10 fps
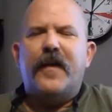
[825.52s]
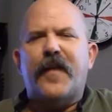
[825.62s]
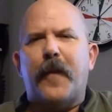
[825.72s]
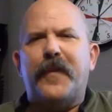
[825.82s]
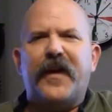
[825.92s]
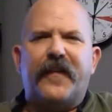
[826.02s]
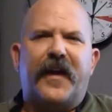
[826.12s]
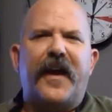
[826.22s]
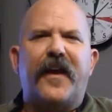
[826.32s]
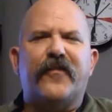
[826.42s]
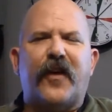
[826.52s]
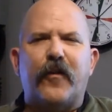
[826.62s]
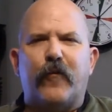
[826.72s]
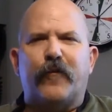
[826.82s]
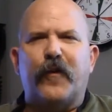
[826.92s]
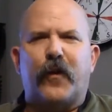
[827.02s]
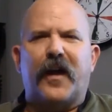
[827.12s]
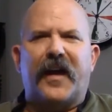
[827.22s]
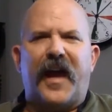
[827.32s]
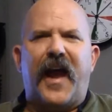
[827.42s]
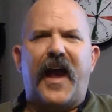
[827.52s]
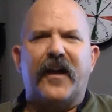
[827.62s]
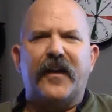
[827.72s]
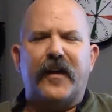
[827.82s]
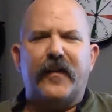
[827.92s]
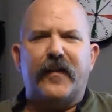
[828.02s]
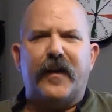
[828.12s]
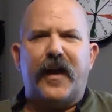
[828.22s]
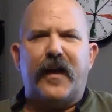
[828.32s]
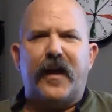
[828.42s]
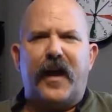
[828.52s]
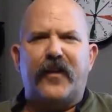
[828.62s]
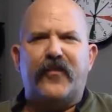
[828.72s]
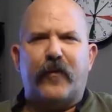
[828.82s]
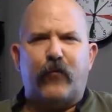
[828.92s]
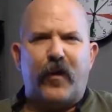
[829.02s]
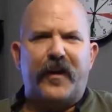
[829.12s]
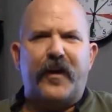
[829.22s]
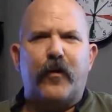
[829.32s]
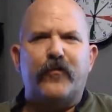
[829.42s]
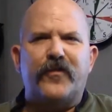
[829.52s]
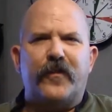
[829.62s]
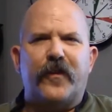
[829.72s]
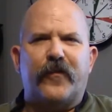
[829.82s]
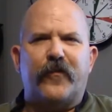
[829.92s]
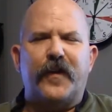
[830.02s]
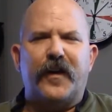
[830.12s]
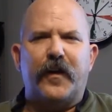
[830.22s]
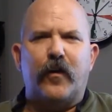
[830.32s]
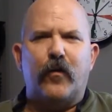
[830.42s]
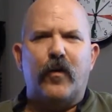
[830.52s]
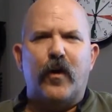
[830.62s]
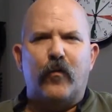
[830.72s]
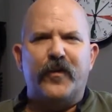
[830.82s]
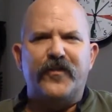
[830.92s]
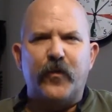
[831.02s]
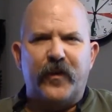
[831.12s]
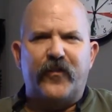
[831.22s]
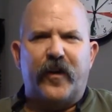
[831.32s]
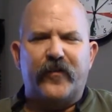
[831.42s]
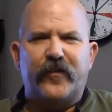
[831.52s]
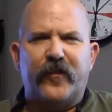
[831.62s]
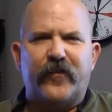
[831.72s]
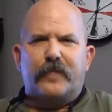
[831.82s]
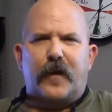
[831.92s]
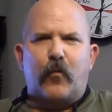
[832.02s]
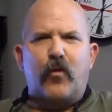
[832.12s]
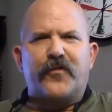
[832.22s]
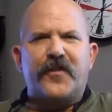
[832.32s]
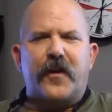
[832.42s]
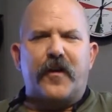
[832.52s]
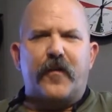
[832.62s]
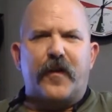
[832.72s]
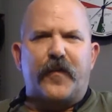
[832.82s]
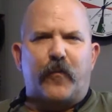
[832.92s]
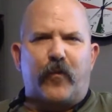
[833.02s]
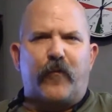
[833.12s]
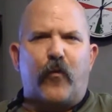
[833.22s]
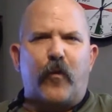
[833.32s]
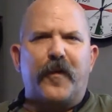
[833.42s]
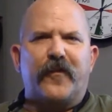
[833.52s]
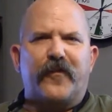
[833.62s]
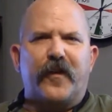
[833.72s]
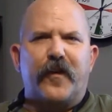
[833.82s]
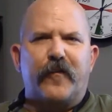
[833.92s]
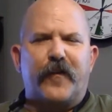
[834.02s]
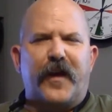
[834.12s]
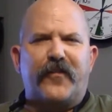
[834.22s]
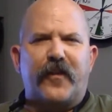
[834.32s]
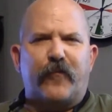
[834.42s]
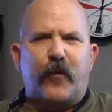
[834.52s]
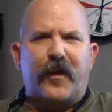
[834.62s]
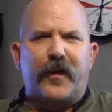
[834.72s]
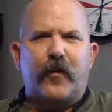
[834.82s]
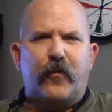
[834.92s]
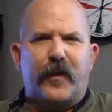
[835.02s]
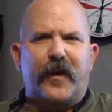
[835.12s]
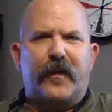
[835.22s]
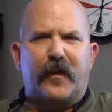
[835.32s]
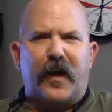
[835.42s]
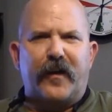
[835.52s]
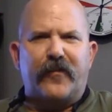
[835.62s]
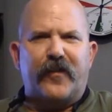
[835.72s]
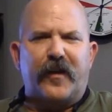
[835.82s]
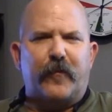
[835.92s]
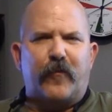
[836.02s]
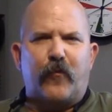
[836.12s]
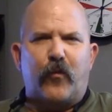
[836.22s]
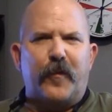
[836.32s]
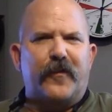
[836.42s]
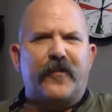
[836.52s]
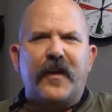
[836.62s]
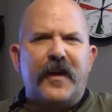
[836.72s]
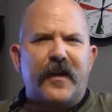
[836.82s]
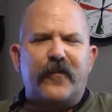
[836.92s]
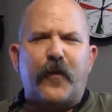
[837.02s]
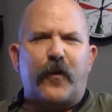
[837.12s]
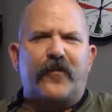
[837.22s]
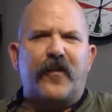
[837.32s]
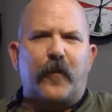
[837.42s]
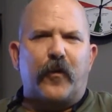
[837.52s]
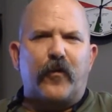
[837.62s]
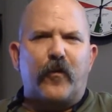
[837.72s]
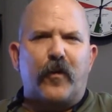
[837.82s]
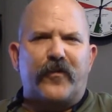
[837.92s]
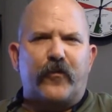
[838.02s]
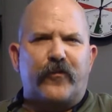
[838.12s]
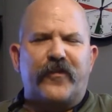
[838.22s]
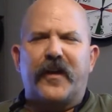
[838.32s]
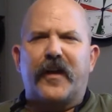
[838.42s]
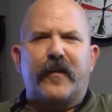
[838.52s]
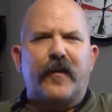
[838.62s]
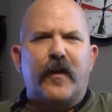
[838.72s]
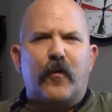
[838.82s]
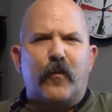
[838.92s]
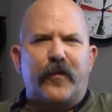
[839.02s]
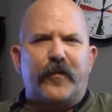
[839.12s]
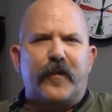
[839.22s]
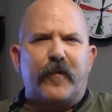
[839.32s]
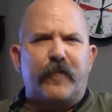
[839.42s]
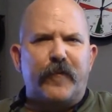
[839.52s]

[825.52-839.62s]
That being the case, I don't feel like adding HF radio to this video would do it justice. I will tell you that the performance of HF radio and line of sight performance is very similar to what you're seeing with the